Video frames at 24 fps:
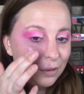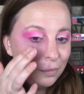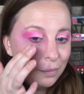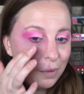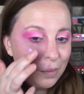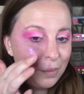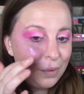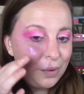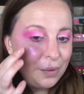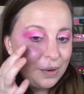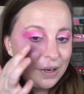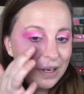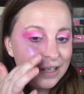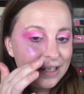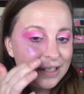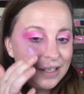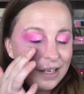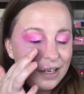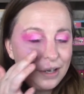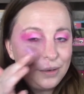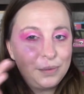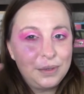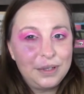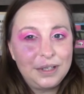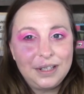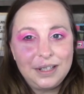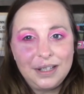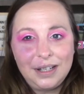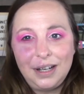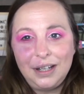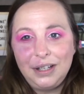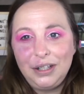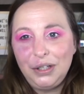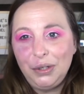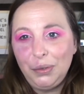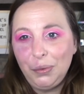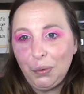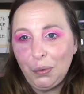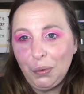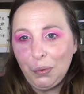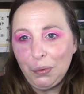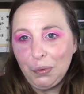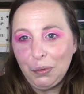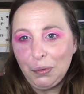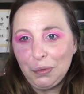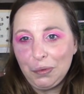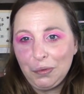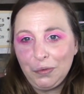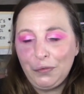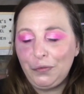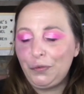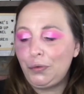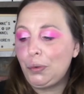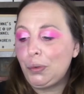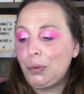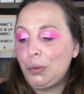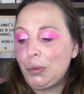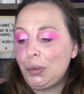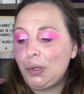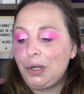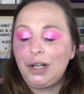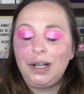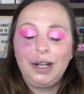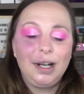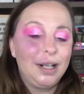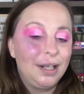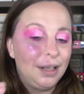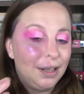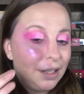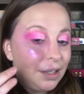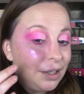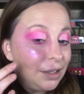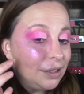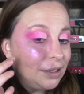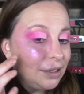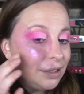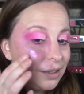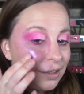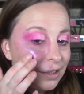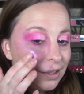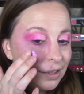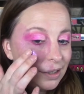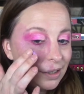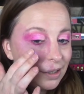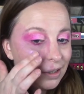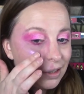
Remember when I said I was too old for glitters?